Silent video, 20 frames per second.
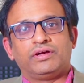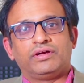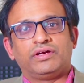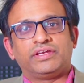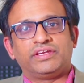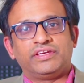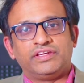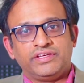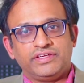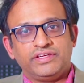
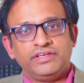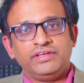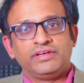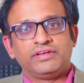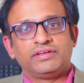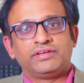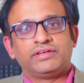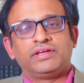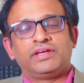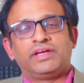E,
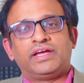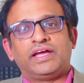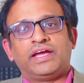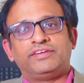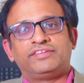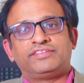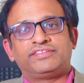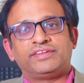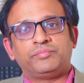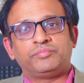
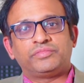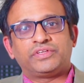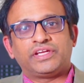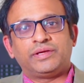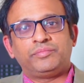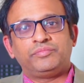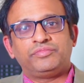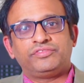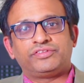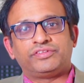and
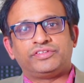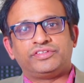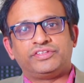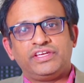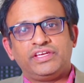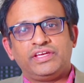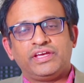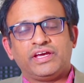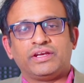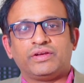sometimes
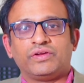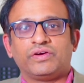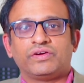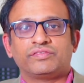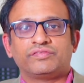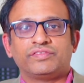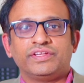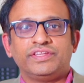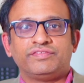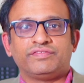D
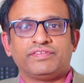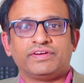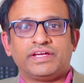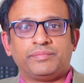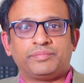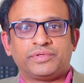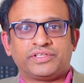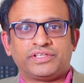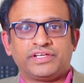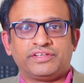along with
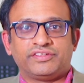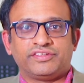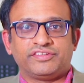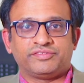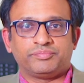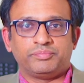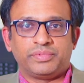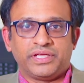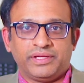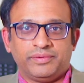
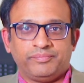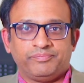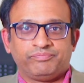hepatitis B.